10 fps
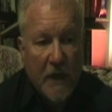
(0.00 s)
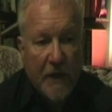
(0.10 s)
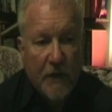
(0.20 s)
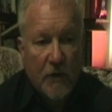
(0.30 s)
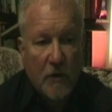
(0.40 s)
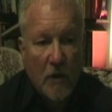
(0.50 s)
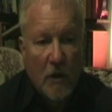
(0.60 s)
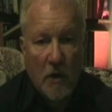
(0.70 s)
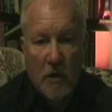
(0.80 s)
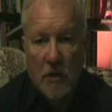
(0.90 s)
in
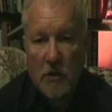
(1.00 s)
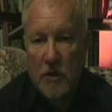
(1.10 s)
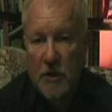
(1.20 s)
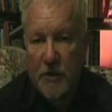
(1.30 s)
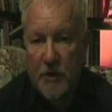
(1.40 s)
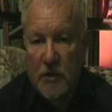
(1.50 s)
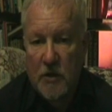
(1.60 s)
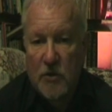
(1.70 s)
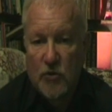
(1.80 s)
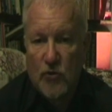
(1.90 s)
our
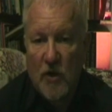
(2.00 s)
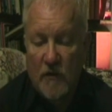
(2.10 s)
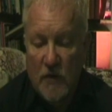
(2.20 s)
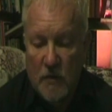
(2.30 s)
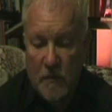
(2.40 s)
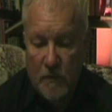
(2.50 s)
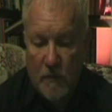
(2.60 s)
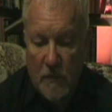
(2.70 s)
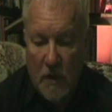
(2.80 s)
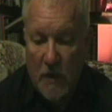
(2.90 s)
learner-driver
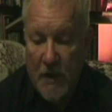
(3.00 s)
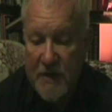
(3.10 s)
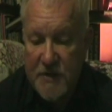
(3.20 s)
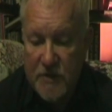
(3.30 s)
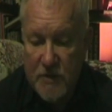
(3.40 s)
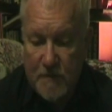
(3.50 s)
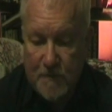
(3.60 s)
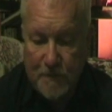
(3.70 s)
lessons.